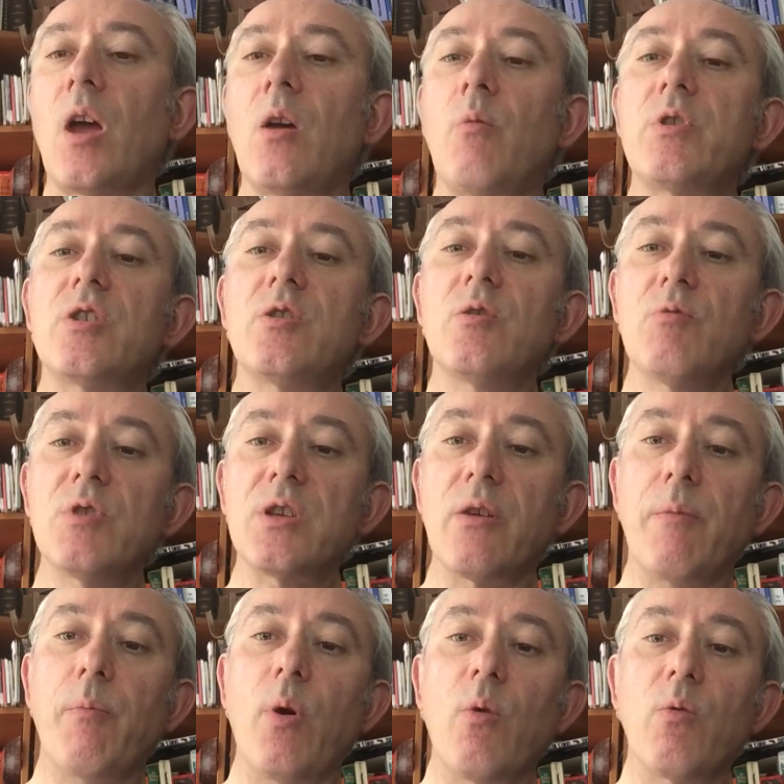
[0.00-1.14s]
which is also an
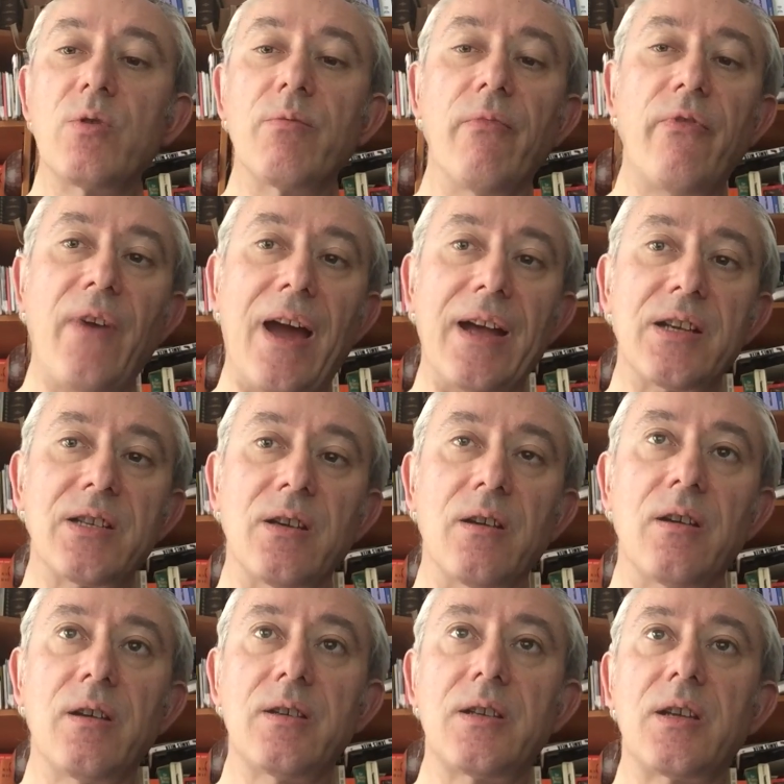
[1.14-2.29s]
important factor
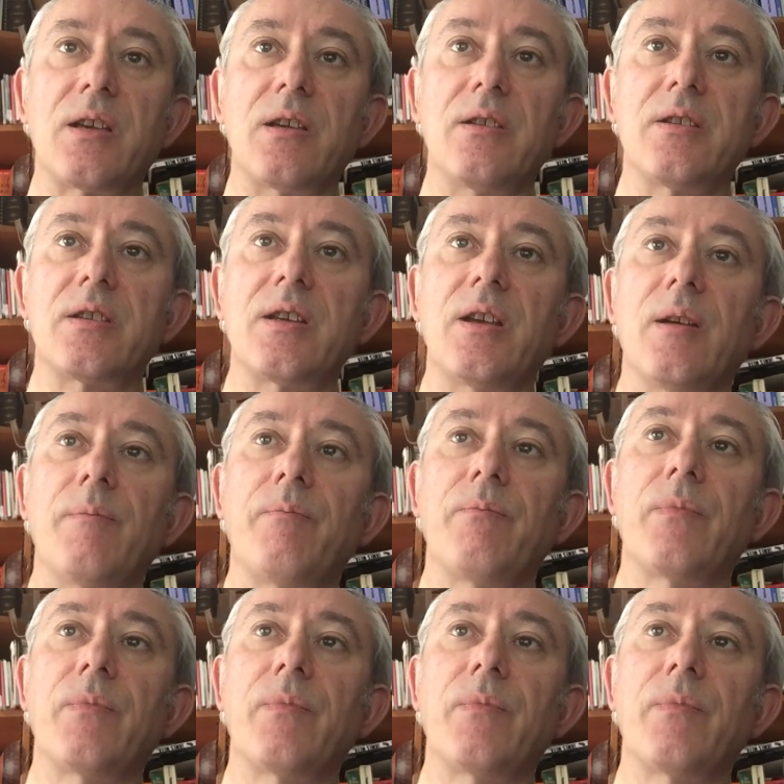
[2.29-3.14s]
to consider.